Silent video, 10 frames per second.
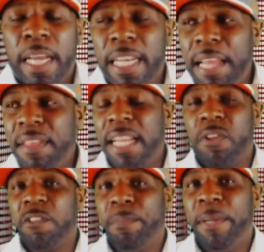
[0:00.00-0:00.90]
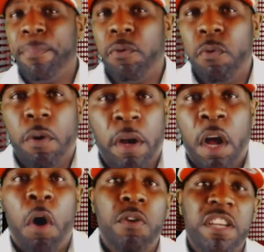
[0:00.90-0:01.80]
And I think those people who were
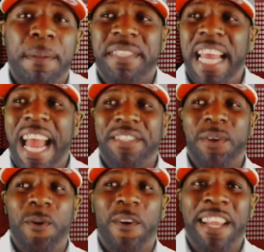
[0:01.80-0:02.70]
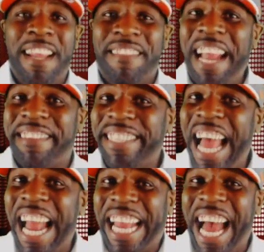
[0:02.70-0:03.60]
holding up signs going, thanks a
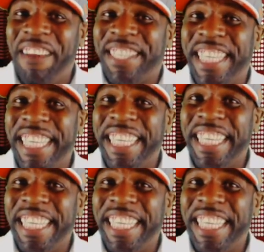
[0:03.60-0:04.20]
lot, cops,